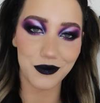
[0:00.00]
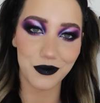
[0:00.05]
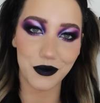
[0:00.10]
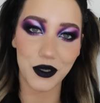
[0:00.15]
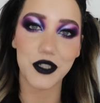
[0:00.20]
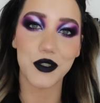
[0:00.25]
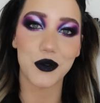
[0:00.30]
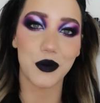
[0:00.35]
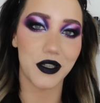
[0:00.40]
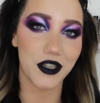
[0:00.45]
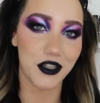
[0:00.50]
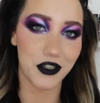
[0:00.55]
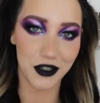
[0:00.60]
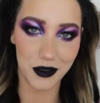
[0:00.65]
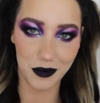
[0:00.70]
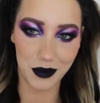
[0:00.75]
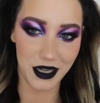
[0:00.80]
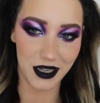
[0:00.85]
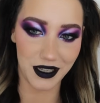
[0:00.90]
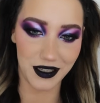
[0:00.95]
which one you're
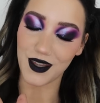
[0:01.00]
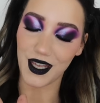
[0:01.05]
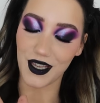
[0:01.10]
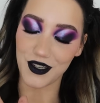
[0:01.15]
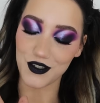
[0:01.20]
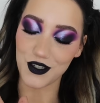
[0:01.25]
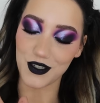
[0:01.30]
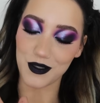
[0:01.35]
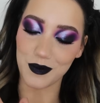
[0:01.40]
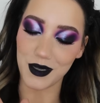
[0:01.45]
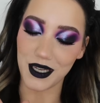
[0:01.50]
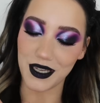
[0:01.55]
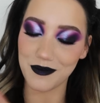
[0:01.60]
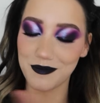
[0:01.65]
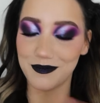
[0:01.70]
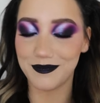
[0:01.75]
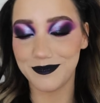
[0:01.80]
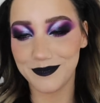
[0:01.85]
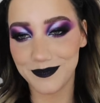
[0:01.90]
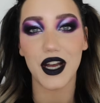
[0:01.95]
gonna buy. That's just me.
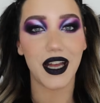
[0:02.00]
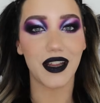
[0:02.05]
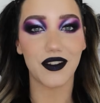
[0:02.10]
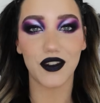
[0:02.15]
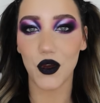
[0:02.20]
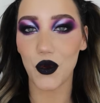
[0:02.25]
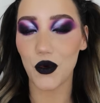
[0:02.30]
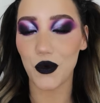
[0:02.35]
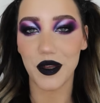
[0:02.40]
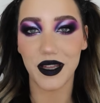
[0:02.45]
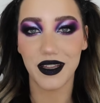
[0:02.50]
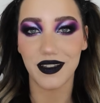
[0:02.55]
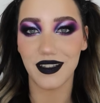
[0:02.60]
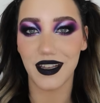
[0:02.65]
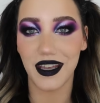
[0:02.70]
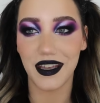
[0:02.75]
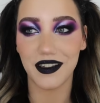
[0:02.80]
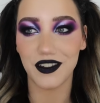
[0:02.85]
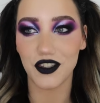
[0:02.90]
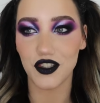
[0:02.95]
As always,
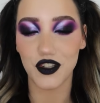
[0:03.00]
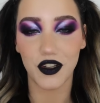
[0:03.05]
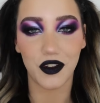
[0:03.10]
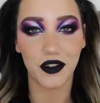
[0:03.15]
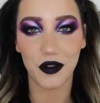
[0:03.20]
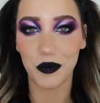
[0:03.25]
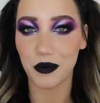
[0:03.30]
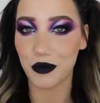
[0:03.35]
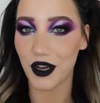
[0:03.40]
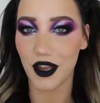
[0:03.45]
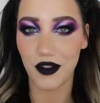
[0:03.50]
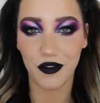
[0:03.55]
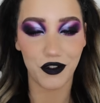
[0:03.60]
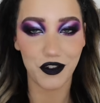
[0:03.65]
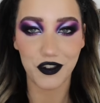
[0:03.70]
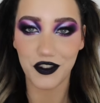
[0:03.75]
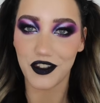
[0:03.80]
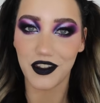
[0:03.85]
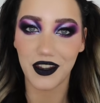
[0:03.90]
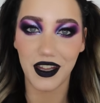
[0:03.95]
it's just a
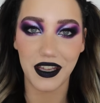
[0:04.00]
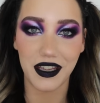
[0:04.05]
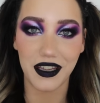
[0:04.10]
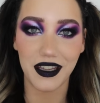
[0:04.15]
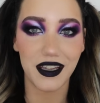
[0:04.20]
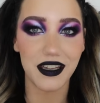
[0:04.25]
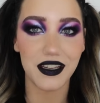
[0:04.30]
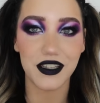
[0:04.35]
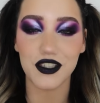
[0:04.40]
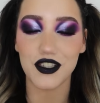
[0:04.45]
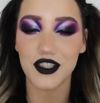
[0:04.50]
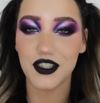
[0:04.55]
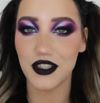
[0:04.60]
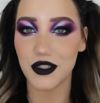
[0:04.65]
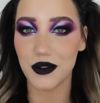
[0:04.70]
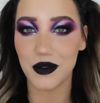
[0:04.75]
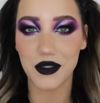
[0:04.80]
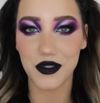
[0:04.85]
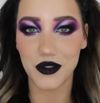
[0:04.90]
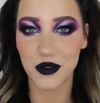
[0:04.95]
preference thing. Do
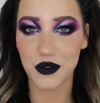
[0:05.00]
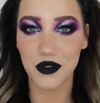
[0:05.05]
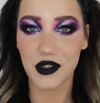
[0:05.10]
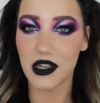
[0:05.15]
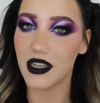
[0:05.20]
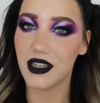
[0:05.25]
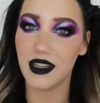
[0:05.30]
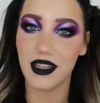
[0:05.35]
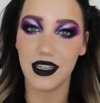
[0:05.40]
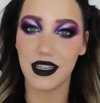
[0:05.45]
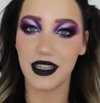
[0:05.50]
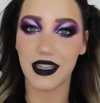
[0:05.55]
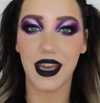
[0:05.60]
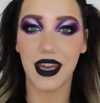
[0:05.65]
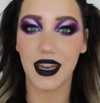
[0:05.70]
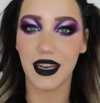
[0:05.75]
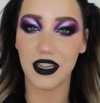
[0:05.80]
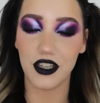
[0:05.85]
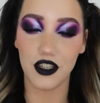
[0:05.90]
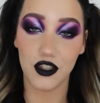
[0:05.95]
you adore it? Then
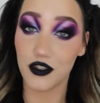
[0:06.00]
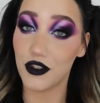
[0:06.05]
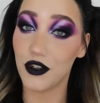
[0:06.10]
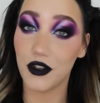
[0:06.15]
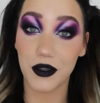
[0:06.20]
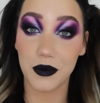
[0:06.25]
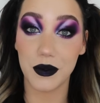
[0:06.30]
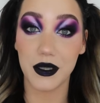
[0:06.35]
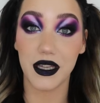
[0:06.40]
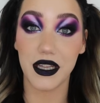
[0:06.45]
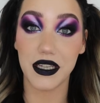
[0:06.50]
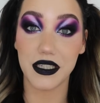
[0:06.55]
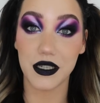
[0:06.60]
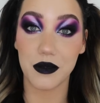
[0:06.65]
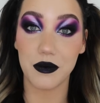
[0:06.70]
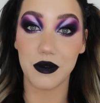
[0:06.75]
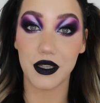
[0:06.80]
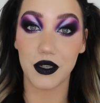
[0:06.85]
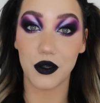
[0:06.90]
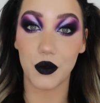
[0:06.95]
get it. You're not gonna be let
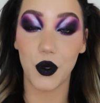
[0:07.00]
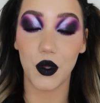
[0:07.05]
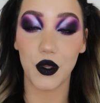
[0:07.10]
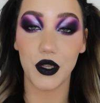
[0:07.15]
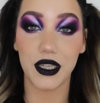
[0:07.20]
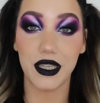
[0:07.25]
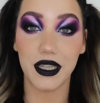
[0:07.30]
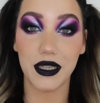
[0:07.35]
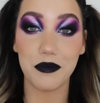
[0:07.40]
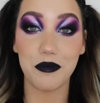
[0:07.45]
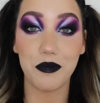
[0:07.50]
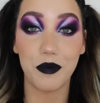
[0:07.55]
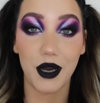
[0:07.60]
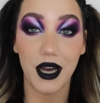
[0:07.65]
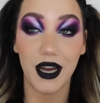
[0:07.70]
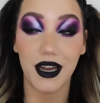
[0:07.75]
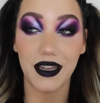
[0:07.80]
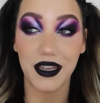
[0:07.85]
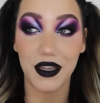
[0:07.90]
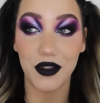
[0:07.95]
down by the quality.
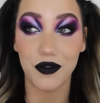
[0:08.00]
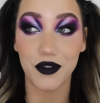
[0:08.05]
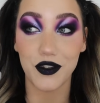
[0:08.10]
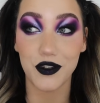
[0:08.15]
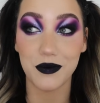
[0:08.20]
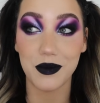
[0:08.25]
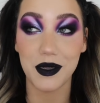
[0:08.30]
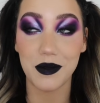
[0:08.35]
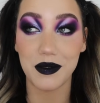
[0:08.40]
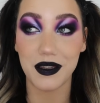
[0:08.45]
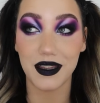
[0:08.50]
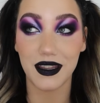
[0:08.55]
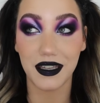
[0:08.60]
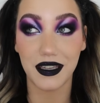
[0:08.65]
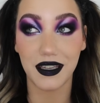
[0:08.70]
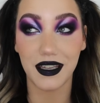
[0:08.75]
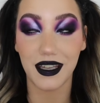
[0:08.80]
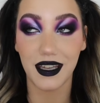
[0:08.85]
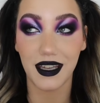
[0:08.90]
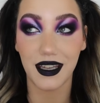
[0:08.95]
But if you're maybe
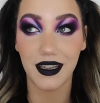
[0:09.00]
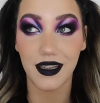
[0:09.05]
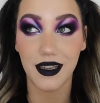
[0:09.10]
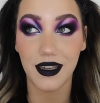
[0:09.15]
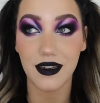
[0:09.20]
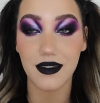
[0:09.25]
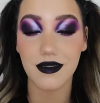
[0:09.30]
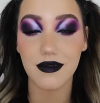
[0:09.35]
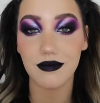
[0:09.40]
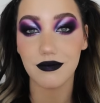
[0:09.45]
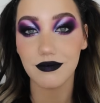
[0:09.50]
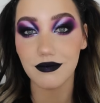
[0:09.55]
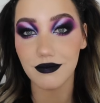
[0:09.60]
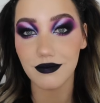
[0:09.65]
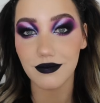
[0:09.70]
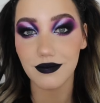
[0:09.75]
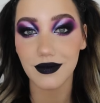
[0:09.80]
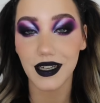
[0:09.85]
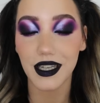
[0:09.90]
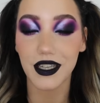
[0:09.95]
thinking,
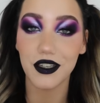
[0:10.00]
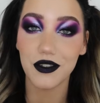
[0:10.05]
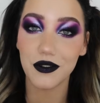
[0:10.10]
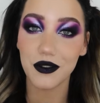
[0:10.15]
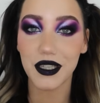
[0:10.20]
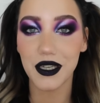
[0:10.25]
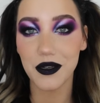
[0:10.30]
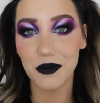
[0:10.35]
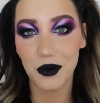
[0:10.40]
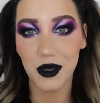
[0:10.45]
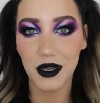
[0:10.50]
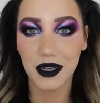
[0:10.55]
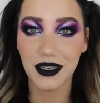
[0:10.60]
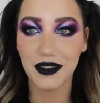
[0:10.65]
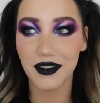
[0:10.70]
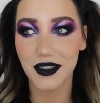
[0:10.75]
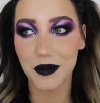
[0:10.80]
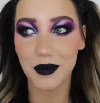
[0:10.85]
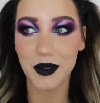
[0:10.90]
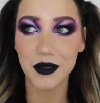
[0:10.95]
I can only get one,
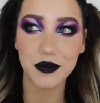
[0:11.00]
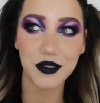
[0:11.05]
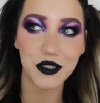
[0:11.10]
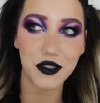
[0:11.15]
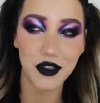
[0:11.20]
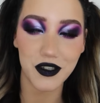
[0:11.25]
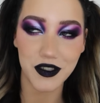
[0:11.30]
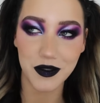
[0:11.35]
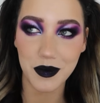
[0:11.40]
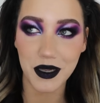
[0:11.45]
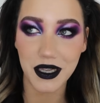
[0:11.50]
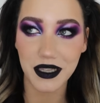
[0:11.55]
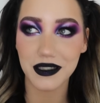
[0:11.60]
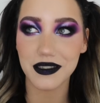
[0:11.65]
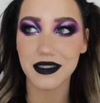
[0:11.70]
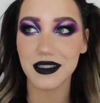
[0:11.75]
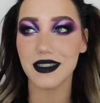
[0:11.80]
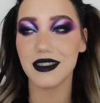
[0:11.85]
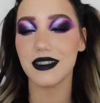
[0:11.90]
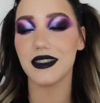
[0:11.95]
it's coming up to
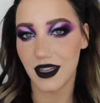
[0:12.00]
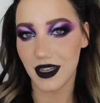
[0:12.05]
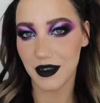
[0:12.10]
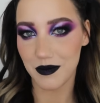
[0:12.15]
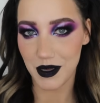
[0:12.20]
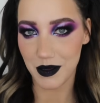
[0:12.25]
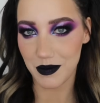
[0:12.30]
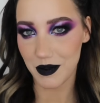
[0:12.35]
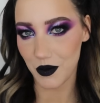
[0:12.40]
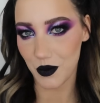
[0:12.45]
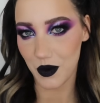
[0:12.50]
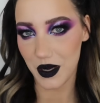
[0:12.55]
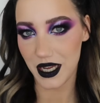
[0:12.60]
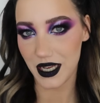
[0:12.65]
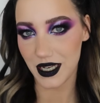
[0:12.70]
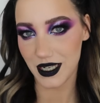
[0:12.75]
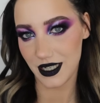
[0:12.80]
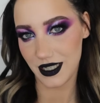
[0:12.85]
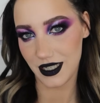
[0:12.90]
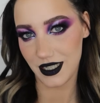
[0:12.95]
Christmas, then maybe
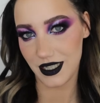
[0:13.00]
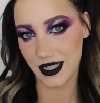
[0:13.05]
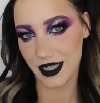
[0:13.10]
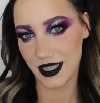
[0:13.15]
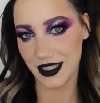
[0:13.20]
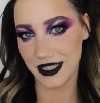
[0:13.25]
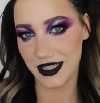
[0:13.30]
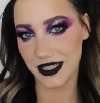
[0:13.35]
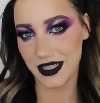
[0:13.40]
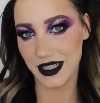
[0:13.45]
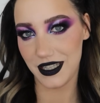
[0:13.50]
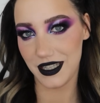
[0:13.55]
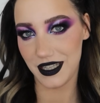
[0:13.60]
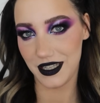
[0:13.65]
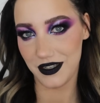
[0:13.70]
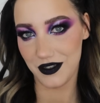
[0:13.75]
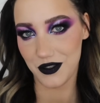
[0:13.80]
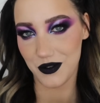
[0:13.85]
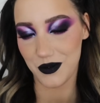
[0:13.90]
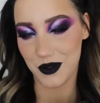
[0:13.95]
wait and see
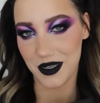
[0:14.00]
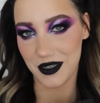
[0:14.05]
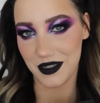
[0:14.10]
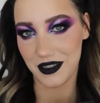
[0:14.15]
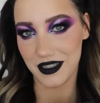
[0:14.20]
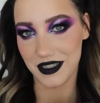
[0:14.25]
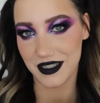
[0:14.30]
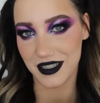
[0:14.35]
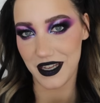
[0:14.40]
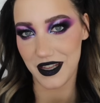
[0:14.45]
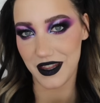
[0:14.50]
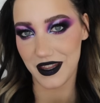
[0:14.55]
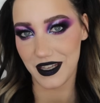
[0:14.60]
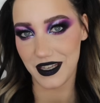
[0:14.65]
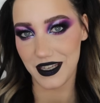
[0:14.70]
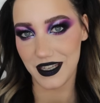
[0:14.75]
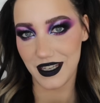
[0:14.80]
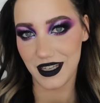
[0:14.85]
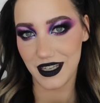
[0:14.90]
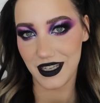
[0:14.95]
the other one, because I
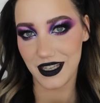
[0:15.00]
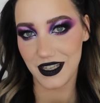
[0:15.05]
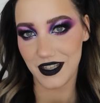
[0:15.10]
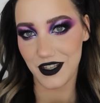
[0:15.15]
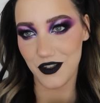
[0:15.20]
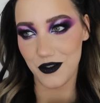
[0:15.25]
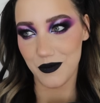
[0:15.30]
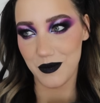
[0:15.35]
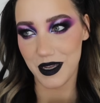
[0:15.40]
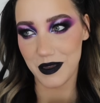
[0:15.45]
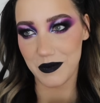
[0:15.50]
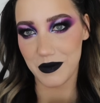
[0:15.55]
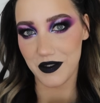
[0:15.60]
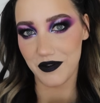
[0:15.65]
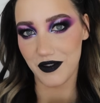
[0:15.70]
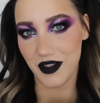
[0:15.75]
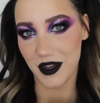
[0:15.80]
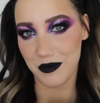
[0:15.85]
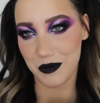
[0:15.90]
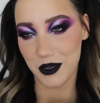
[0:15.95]
think you might be
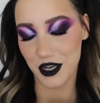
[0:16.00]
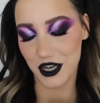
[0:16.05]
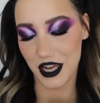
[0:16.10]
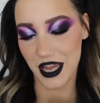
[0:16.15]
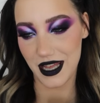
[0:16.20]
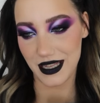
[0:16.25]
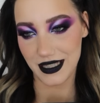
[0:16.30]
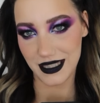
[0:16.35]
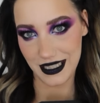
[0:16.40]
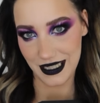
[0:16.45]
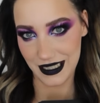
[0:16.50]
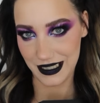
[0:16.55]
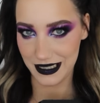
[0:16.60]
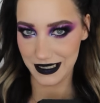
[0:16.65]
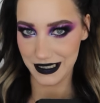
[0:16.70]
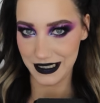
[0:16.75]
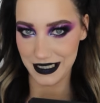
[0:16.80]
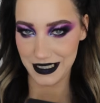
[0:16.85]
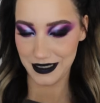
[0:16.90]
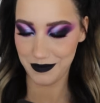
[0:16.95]

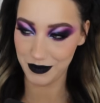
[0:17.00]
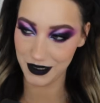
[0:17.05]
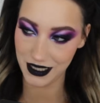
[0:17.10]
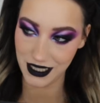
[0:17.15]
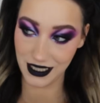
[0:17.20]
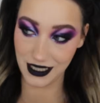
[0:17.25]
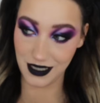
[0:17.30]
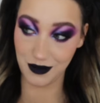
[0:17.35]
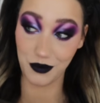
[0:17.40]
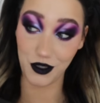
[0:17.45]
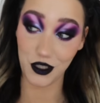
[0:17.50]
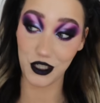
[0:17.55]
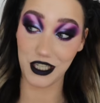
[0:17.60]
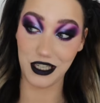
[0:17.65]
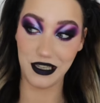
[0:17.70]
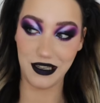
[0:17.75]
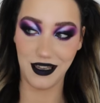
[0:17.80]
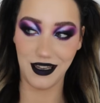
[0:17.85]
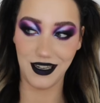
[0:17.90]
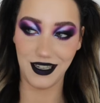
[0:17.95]
flabbergasted. I'm
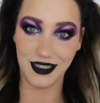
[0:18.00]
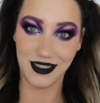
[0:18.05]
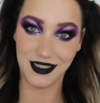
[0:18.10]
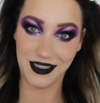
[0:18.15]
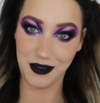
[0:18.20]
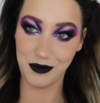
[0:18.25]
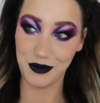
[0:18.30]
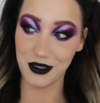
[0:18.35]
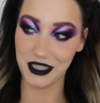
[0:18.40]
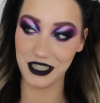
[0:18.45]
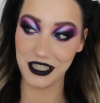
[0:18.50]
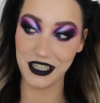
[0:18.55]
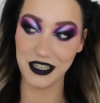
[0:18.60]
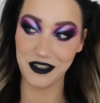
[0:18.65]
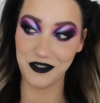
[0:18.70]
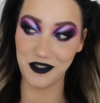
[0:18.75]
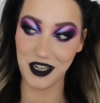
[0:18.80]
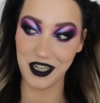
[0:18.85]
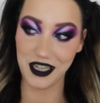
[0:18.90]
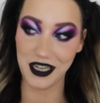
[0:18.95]
looking at it
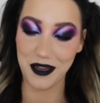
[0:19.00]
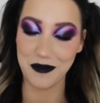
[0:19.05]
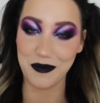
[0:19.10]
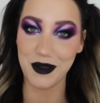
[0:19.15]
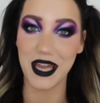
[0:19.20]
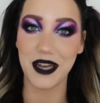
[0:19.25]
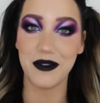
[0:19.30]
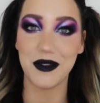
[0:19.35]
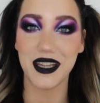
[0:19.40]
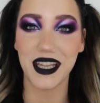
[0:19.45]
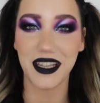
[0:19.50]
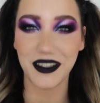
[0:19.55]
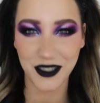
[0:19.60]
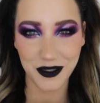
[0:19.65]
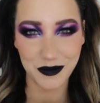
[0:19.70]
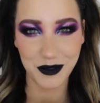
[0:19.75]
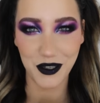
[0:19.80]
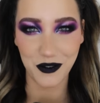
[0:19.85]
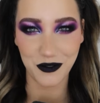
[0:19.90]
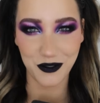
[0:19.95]
right now. But anyway, that's
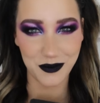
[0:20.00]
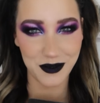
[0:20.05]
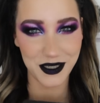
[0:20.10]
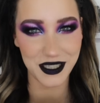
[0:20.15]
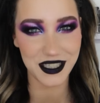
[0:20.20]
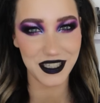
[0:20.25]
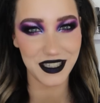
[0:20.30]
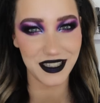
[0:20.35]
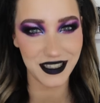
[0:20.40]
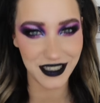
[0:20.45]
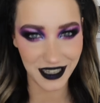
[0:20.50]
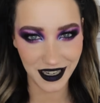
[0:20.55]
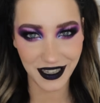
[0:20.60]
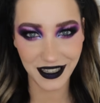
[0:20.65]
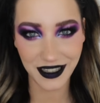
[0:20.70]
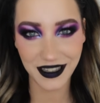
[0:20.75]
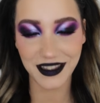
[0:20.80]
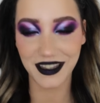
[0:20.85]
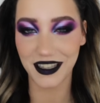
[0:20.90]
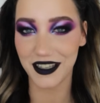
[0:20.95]
gonna be all for me
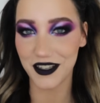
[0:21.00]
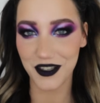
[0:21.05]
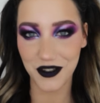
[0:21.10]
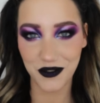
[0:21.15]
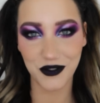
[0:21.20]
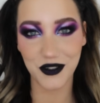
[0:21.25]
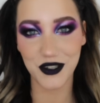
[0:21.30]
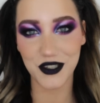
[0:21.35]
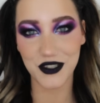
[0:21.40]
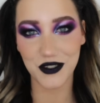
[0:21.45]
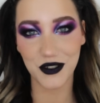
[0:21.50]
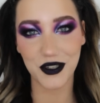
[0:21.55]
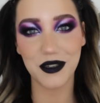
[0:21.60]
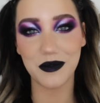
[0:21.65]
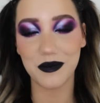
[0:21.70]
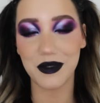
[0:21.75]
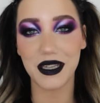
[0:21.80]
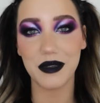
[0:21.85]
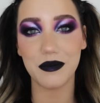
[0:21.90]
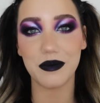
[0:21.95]
today. Thank you for
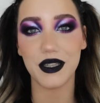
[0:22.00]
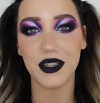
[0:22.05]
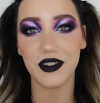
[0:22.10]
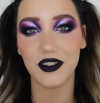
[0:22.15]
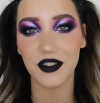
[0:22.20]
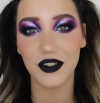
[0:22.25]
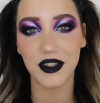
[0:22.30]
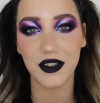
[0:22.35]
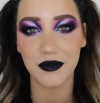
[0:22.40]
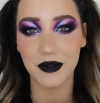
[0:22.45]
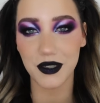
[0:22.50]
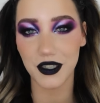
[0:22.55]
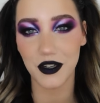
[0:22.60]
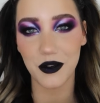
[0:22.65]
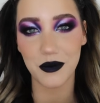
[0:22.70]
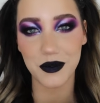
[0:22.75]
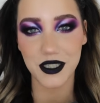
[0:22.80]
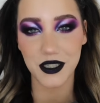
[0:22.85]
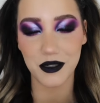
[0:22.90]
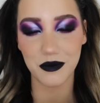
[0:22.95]
joining me. Please do leave me a
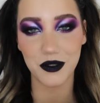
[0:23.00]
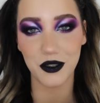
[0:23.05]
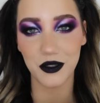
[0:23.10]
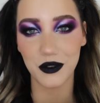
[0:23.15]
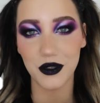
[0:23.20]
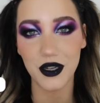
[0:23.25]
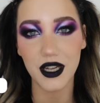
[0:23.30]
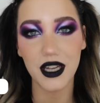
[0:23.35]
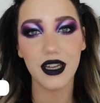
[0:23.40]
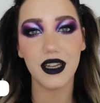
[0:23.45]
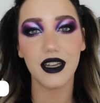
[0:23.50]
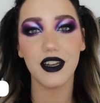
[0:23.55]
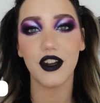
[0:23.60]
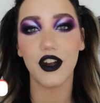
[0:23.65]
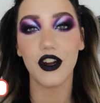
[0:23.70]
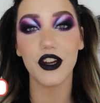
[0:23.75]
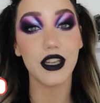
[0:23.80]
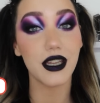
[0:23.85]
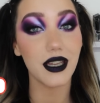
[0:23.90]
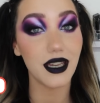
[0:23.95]
comment down below.
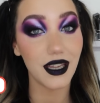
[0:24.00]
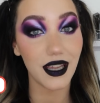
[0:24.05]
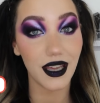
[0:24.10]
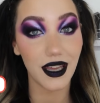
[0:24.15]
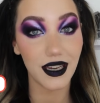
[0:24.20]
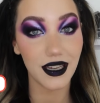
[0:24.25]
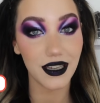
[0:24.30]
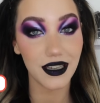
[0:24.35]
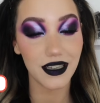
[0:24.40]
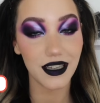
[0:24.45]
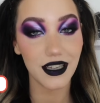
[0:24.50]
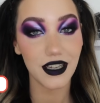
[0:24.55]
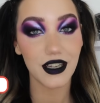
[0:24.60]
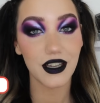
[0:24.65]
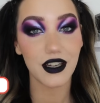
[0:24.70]
Are you gonna get it?